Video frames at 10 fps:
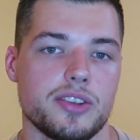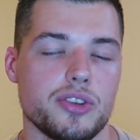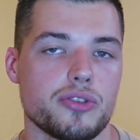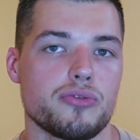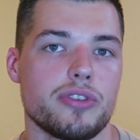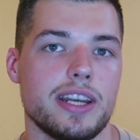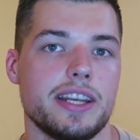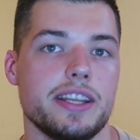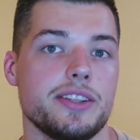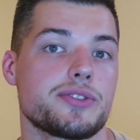you
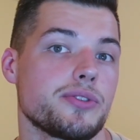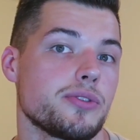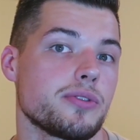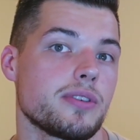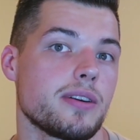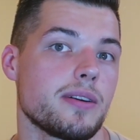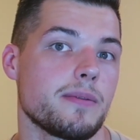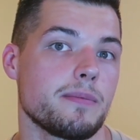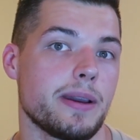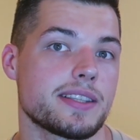really need to
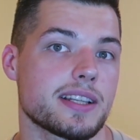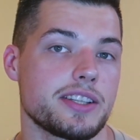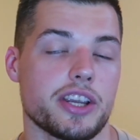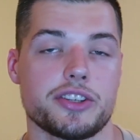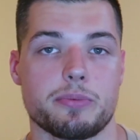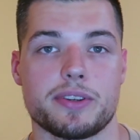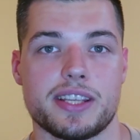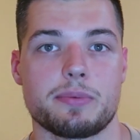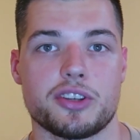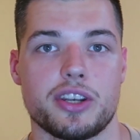basically change your
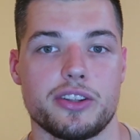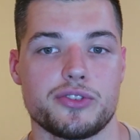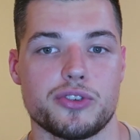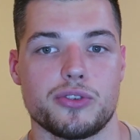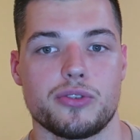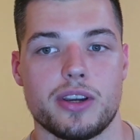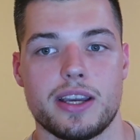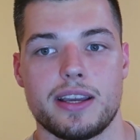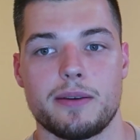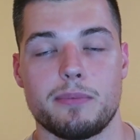perception into
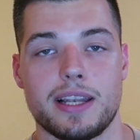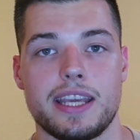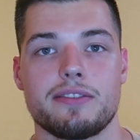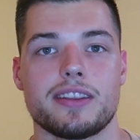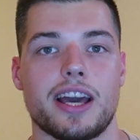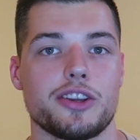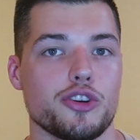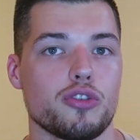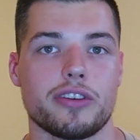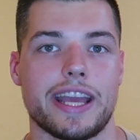believing that
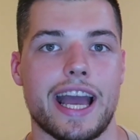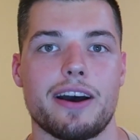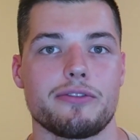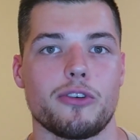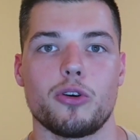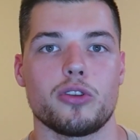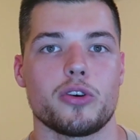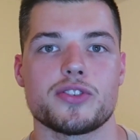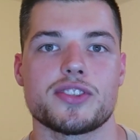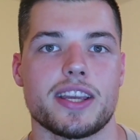you already have all
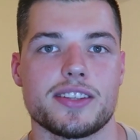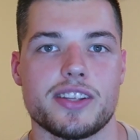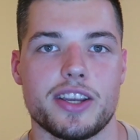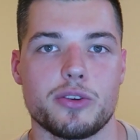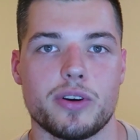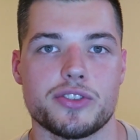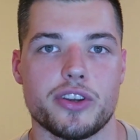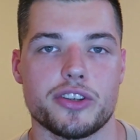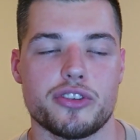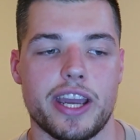those things that you want
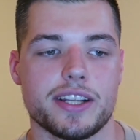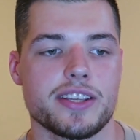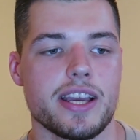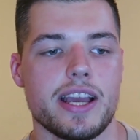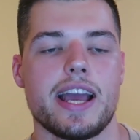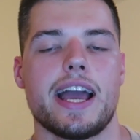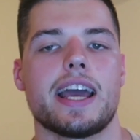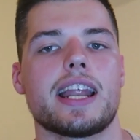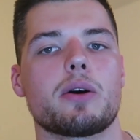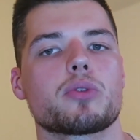to attract.
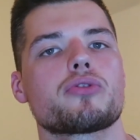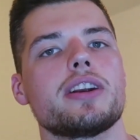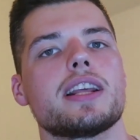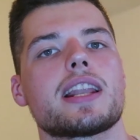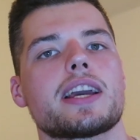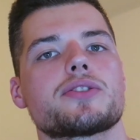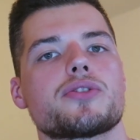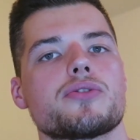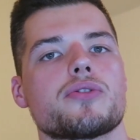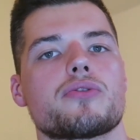And I would really like
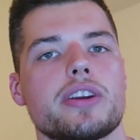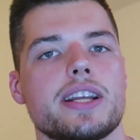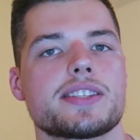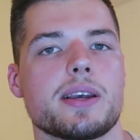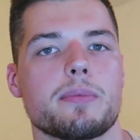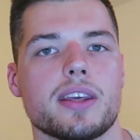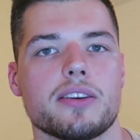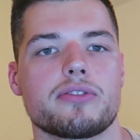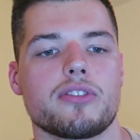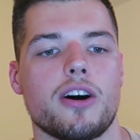to read
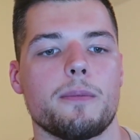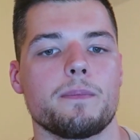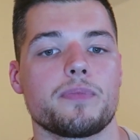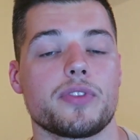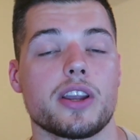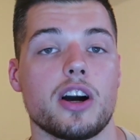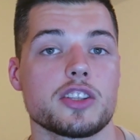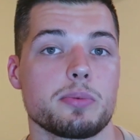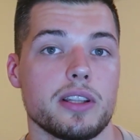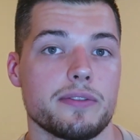something from the
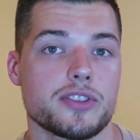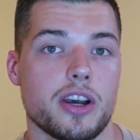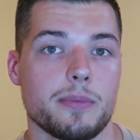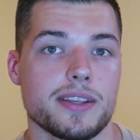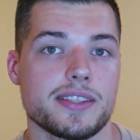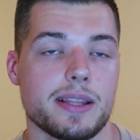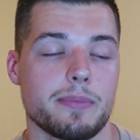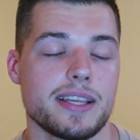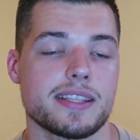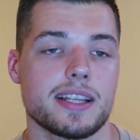Gospel of Thomas.
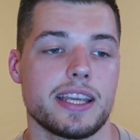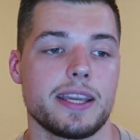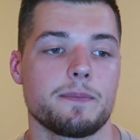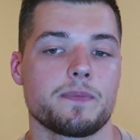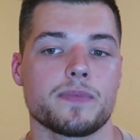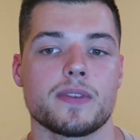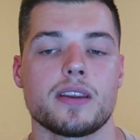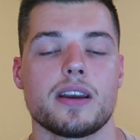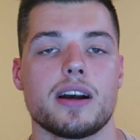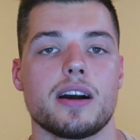And basically
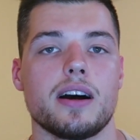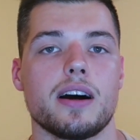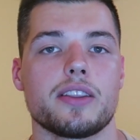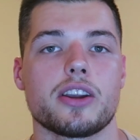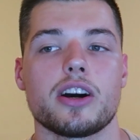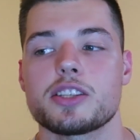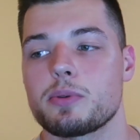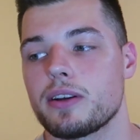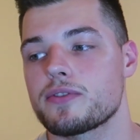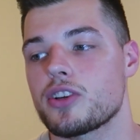the
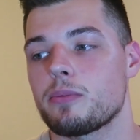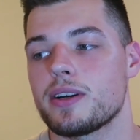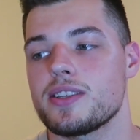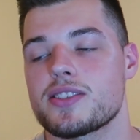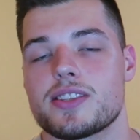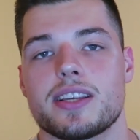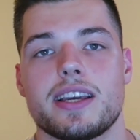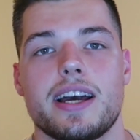Gospel of Thomas